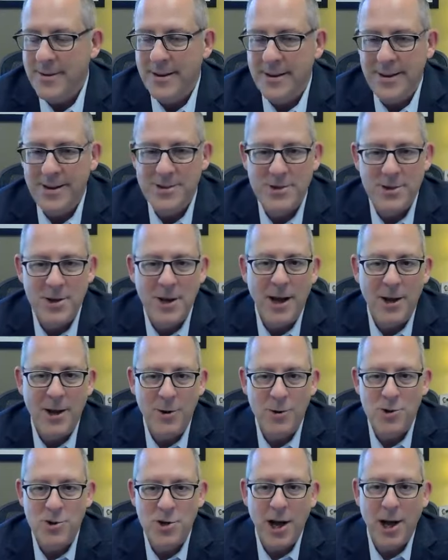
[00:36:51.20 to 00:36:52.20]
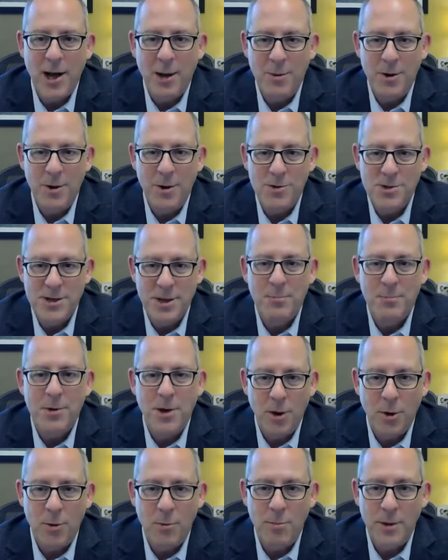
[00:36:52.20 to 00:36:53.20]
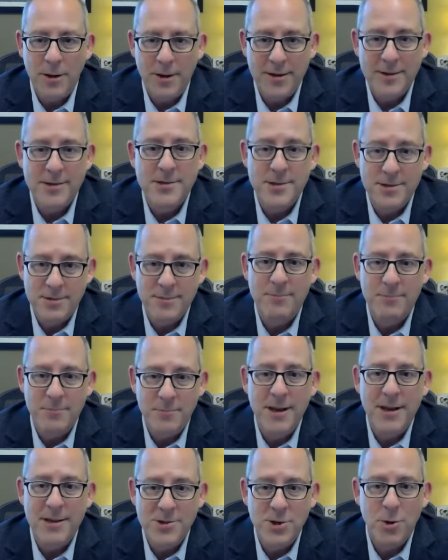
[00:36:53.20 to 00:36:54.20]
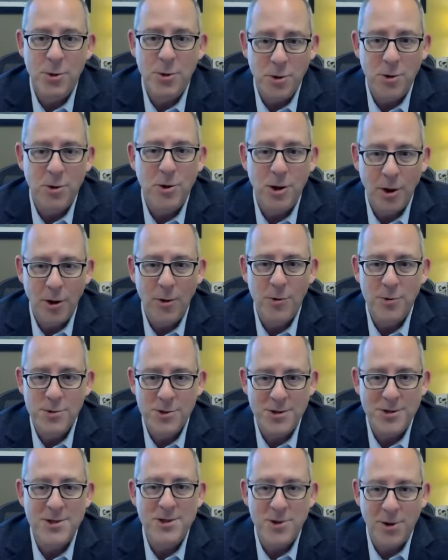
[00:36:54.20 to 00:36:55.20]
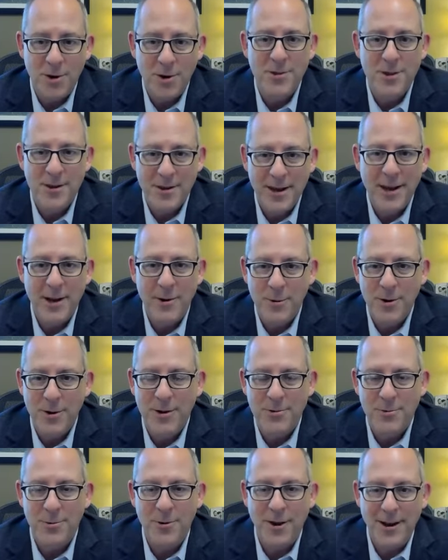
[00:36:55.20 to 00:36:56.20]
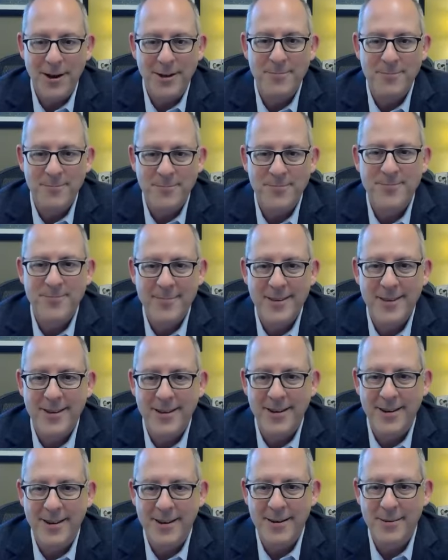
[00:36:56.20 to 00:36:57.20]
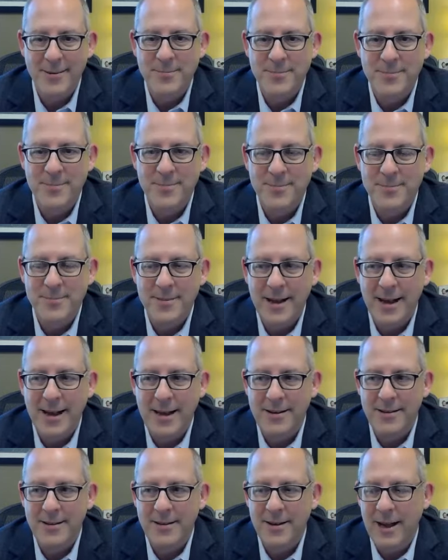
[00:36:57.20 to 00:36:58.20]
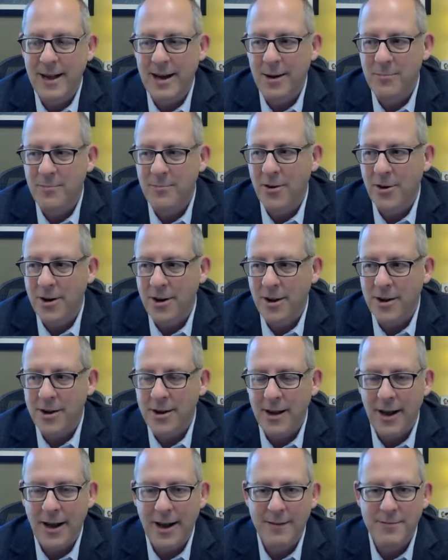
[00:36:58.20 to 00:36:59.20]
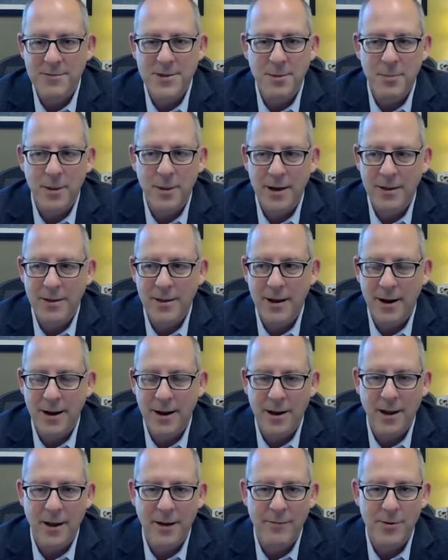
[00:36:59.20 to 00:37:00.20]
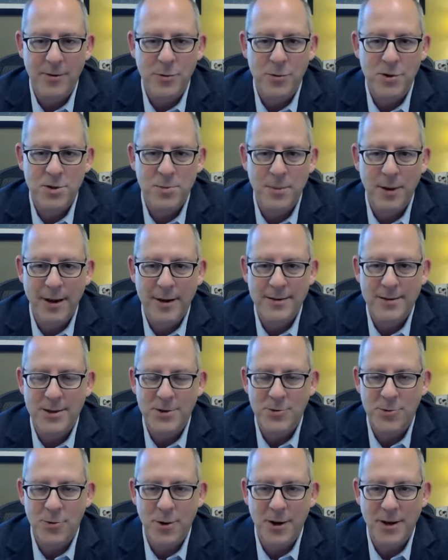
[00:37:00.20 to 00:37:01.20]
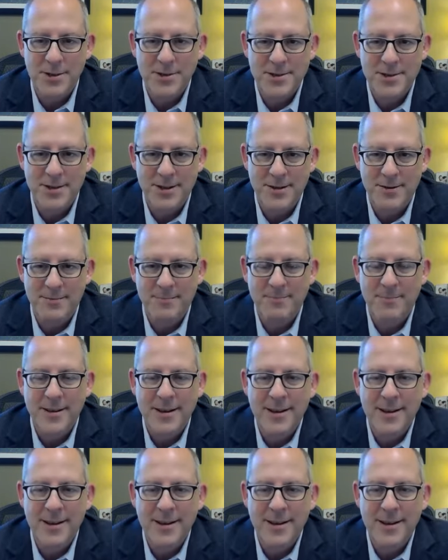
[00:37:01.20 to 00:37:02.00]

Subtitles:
it's not your job or your zip code, but it's who you close and start the day with, right? And I'm very lucky I have somebody that I love and respect and trust and